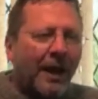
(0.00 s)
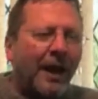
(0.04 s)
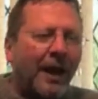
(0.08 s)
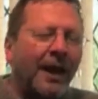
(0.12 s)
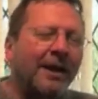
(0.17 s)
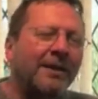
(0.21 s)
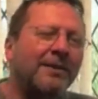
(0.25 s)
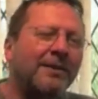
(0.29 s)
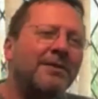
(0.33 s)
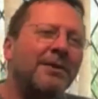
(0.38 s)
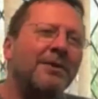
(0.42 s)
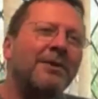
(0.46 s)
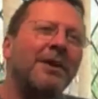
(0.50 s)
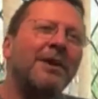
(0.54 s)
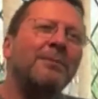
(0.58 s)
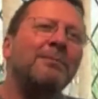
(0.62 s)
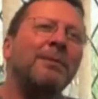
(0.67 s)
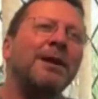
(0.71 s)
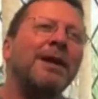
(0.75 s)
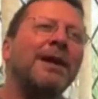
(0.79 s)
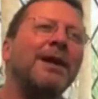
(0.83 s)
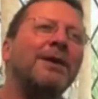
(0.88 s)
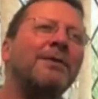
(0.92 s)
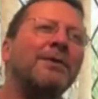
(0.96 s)
And so they'd
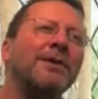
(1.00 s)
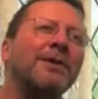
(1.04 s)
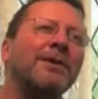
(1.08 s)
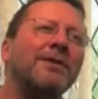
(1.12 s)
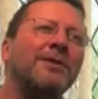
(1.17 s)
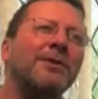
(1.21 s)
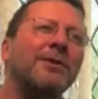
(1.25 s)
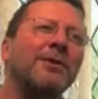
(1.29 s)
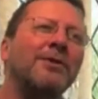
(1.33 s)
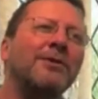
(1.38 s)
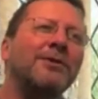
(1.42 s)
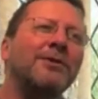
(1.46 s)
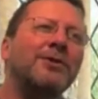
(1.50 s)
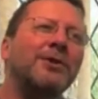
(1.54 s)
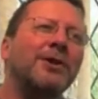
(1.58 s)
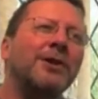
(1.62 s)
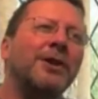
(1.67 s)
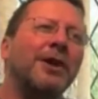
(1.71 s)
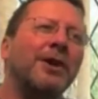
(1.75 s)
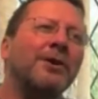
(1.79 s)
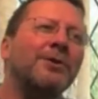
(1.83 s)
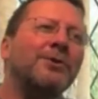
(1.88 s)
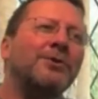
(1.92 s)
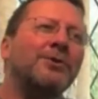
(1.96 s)
be hearing this sort of,
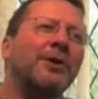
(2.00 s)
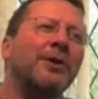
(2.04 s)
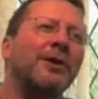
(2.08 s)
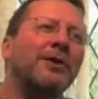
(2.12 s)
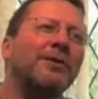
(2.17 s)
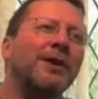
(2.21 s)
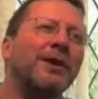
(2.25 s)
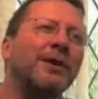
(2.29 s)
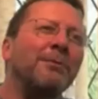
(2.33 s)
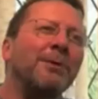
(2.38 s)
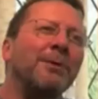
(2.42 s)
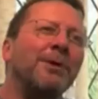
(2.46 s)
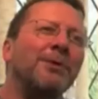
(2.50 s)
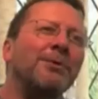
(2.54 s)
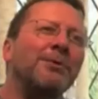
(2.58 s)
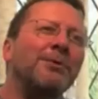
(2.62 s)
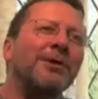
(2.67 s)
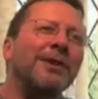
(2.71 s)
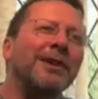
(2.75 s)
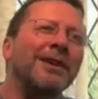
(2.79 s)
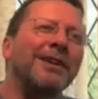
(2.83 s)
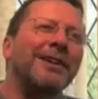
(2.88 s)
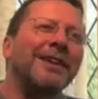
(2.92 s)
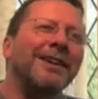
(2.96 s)
dreary
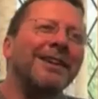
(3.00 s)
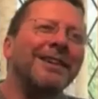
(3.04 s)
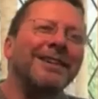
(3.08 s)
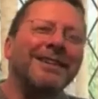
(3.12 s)
music,